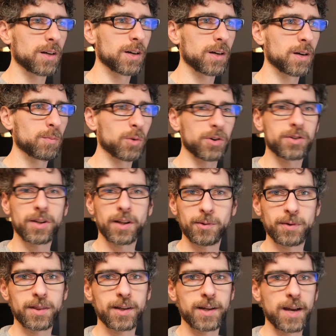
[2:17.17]
more silly
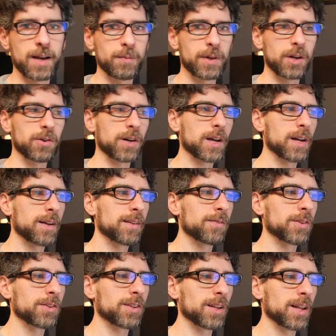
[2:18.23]
with the game. It kind of gives
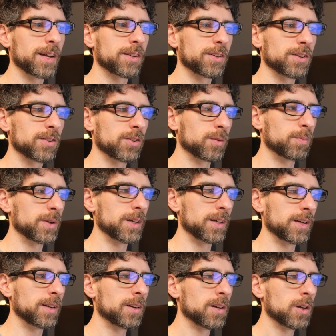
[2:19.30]
us a license to
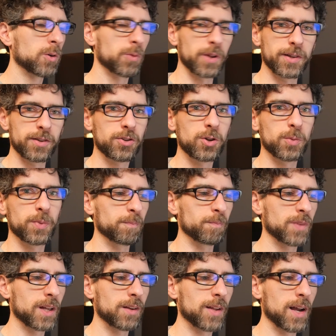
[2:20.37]
be really stupid,
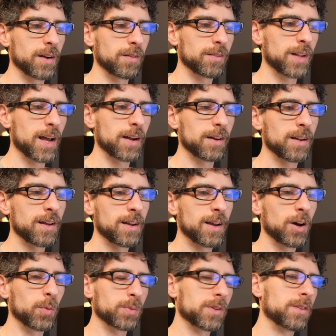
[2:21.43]
and that
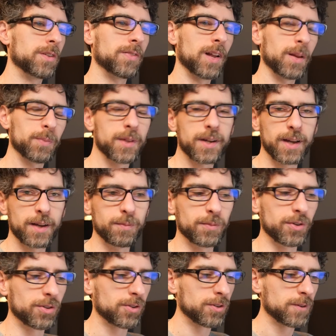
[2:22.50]
helped develop the
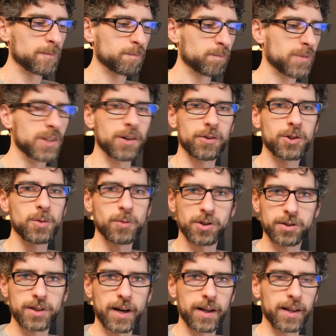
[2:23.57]
game's humor
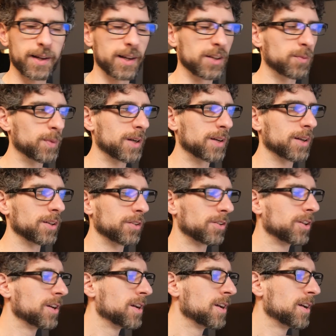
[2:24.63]
style, I guess,
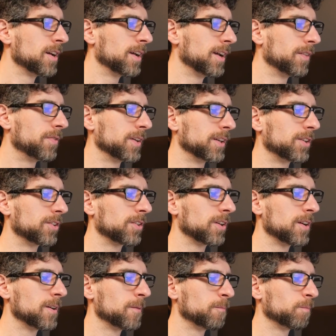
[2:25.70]
because
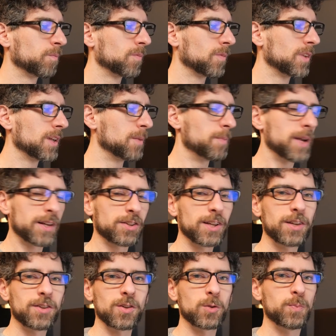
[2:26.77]
it makes
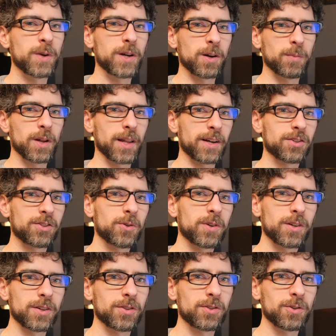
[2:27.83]
sense as beer, but like
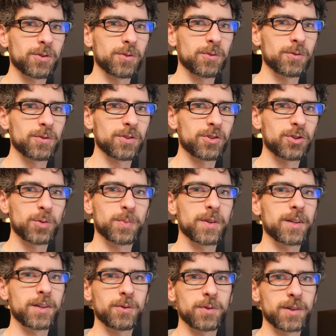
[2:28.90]
soda is so stupid
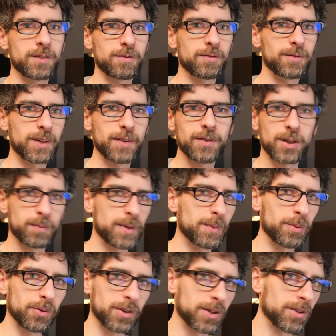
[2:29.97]
that you would give it to
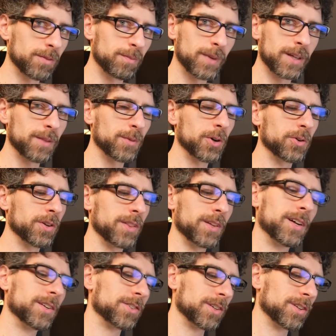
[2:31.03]
people to make them go into the
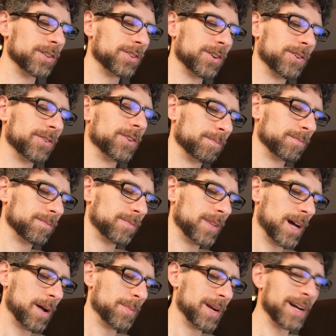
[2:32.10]
dungeon. So
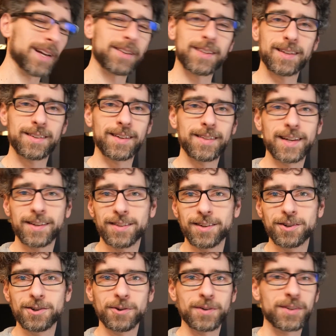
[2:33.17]
I guess that's it. That's the
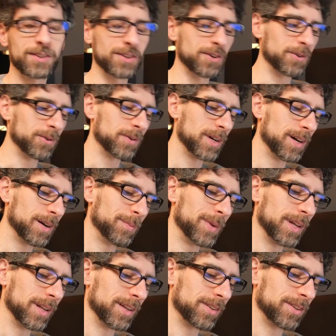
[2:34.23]
joke. So it
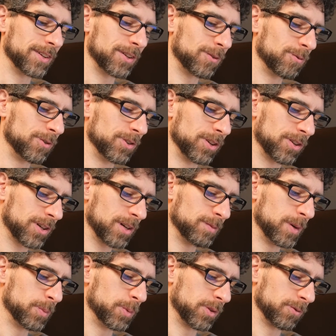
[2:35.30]
lets us just come
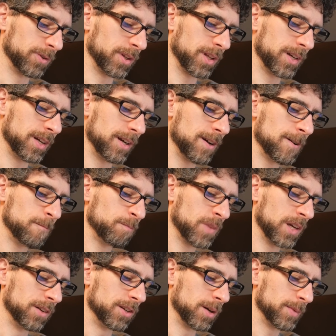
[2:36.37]
up with really
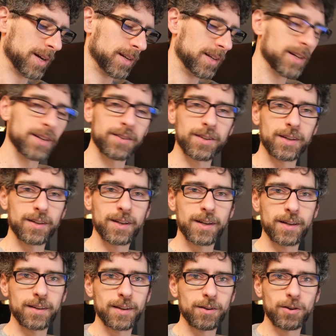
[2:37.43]
dumb ideas,
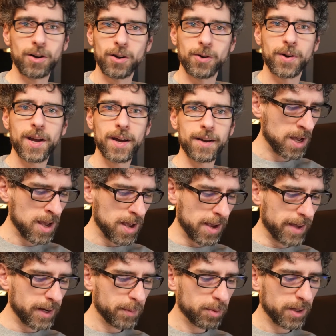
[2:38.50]
and they're all okay.
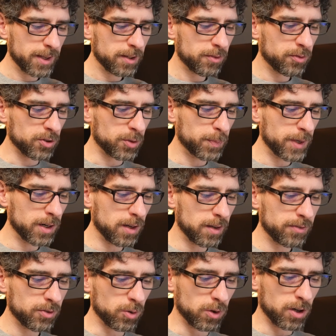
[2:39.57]
Any plans for
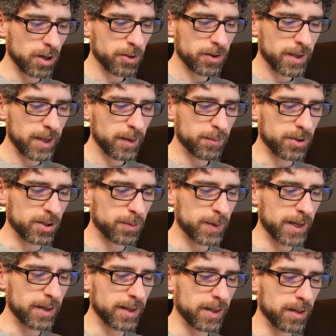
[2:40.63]
spin-offs or other games
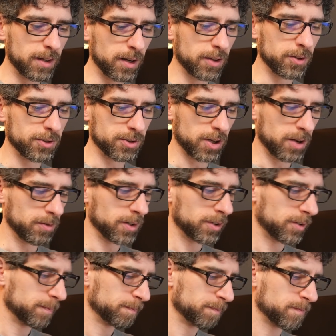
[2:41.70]
expanding into other
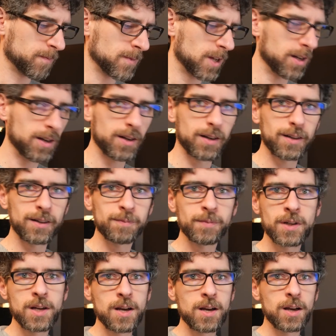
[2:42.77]
genres? Not
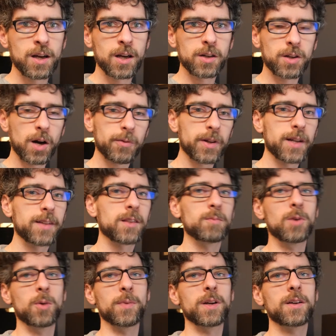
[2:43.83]
really at the
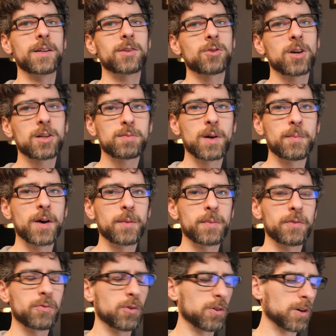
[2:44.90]
moment. It's crossed my mind
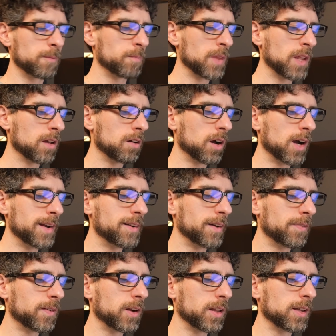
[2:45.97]
before. I
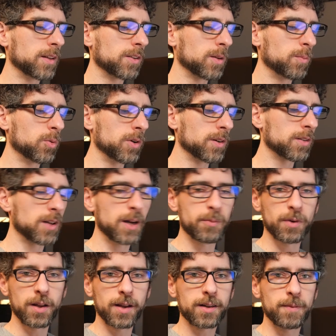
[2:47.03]
definitely at some point in time
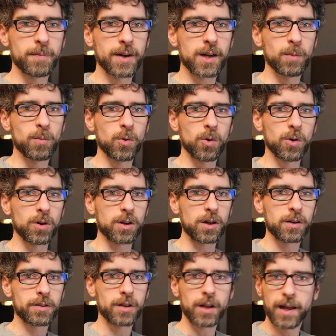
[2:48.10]
would like to make a more
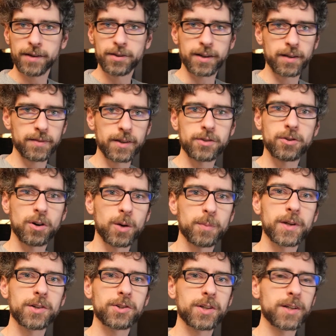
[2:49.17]
classic adventure
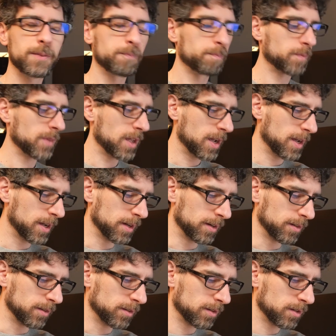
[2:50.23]
RPG,
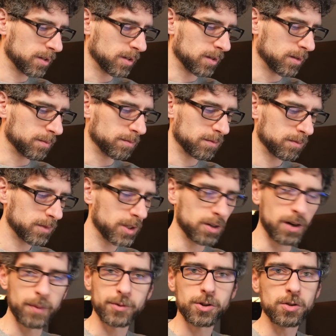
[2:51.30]
and
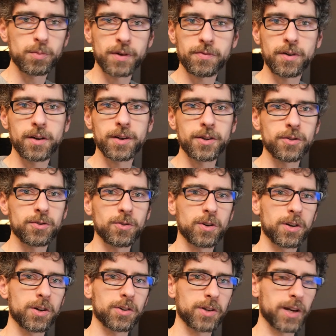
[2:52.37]
I'm sure it'd be fun to use Soda
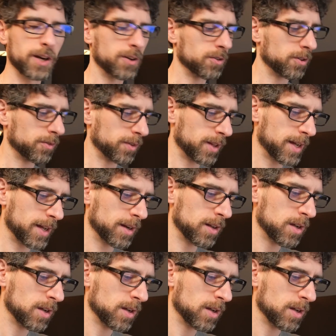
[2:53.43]
Dungeon characters for that.